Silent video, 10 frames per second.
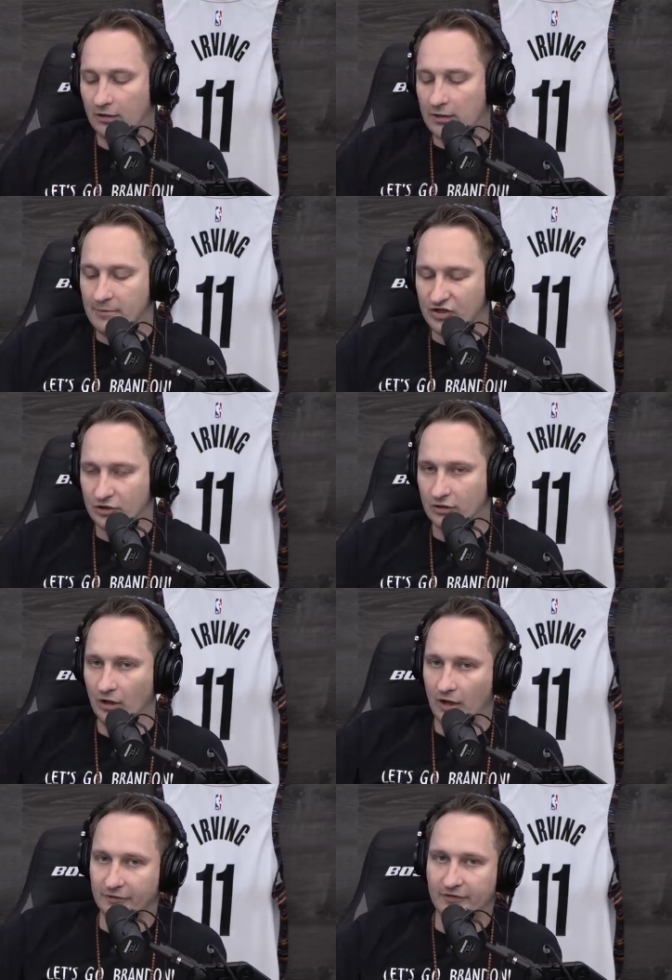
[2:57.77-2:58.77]
emission
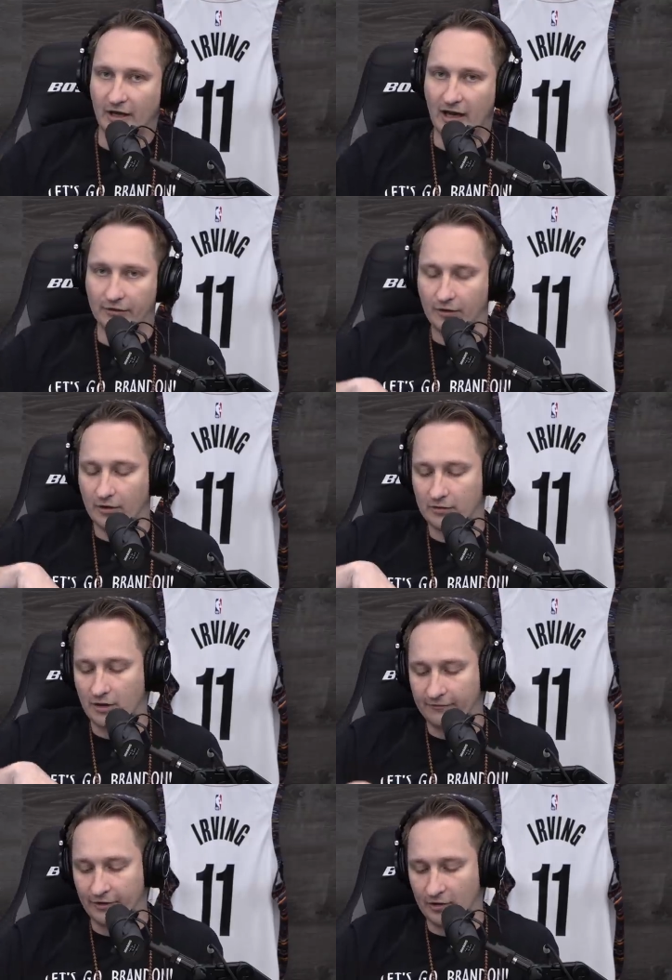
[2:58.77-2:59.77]
laws that the
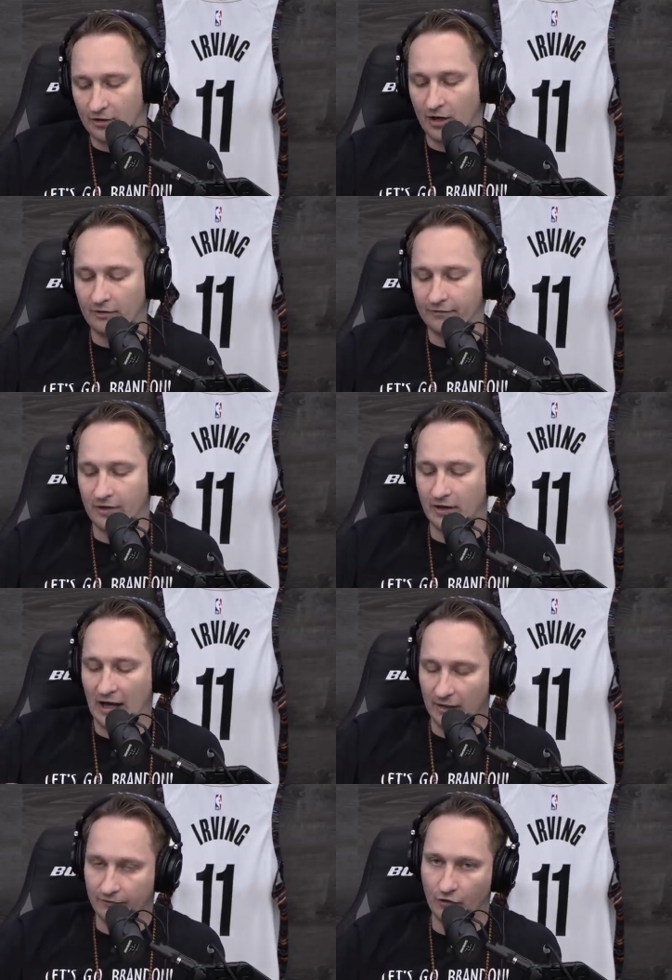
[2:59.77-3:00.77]
governor of
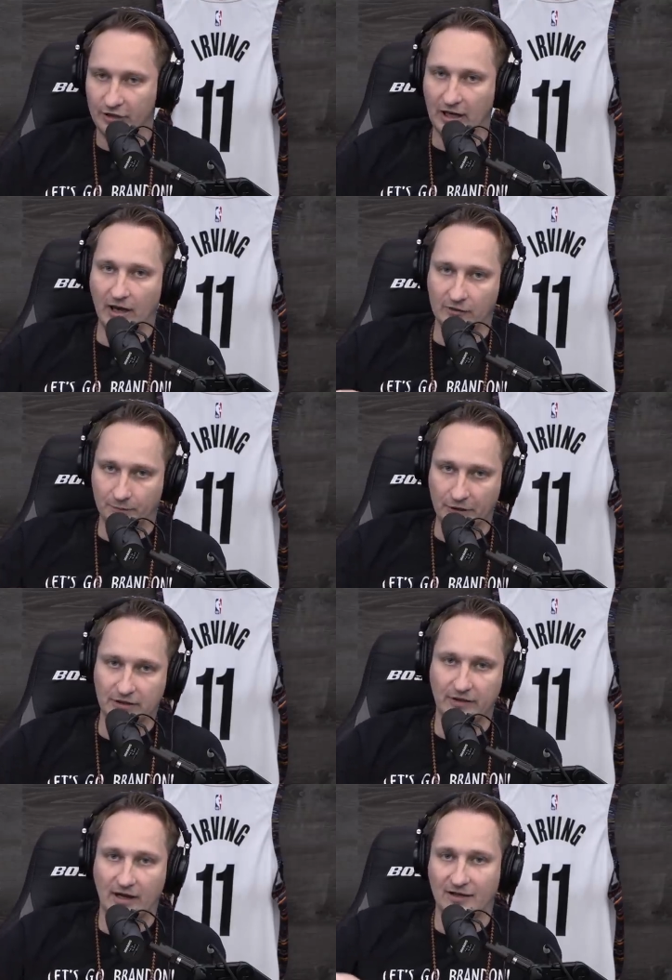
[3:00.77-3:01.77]
California has
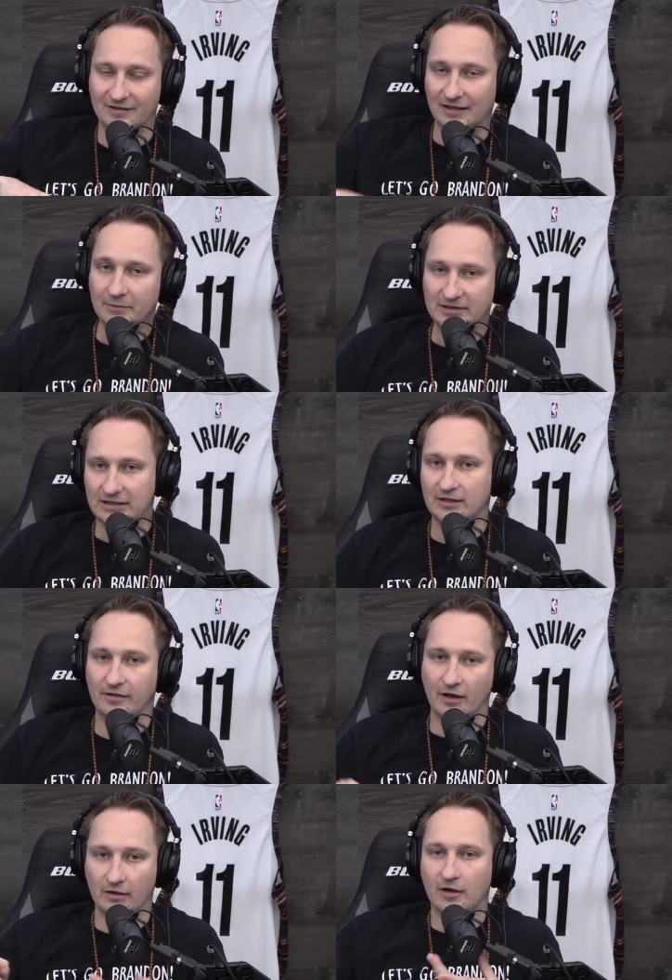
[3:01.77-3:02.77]
put that has limited
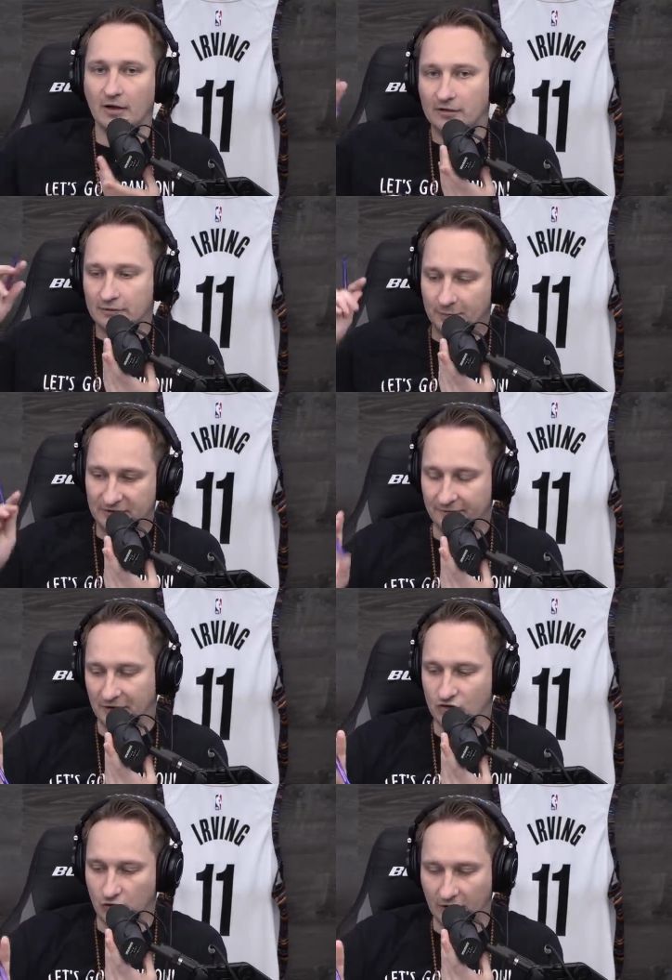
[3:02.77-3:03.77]
the
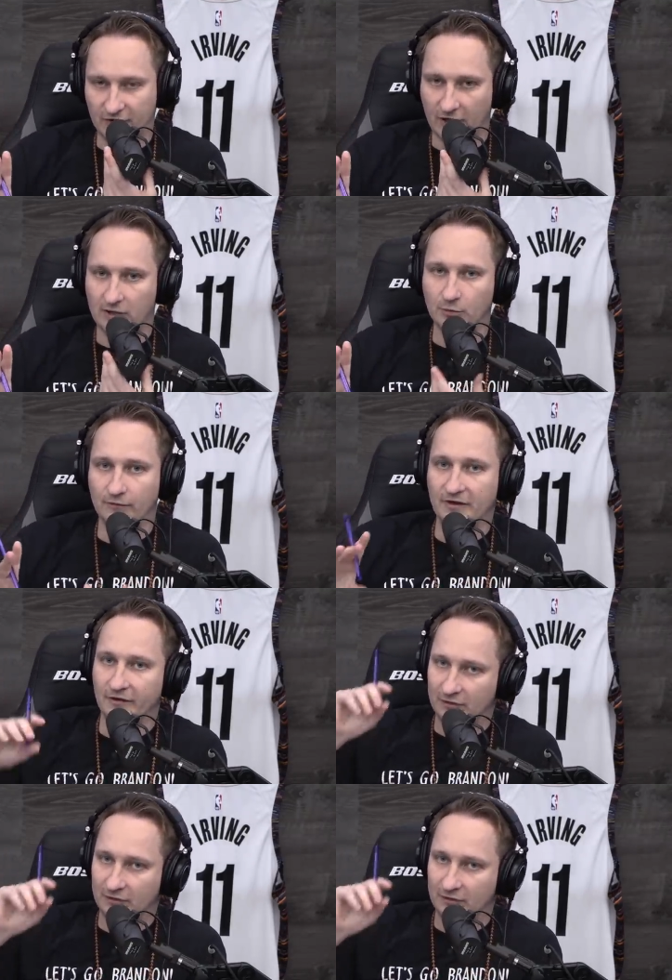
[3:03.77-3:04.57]
specific trucks that could move in, the